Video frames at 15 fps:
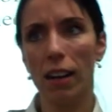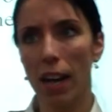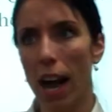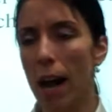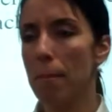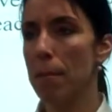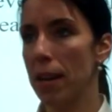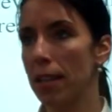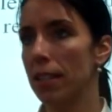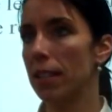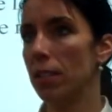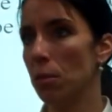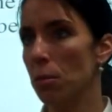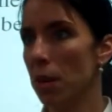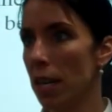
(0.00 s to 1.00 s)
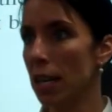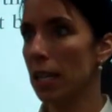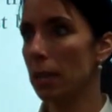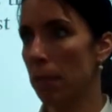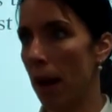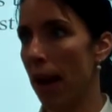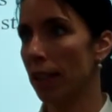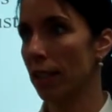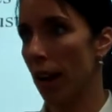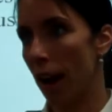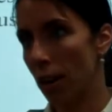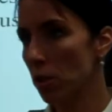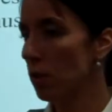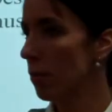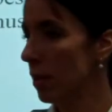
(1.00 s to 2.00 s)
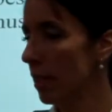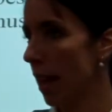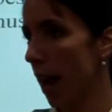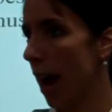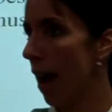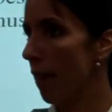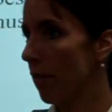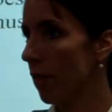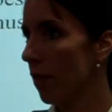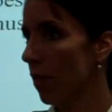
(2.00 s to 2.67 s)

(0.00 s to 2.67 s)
competence do we expect our students to have?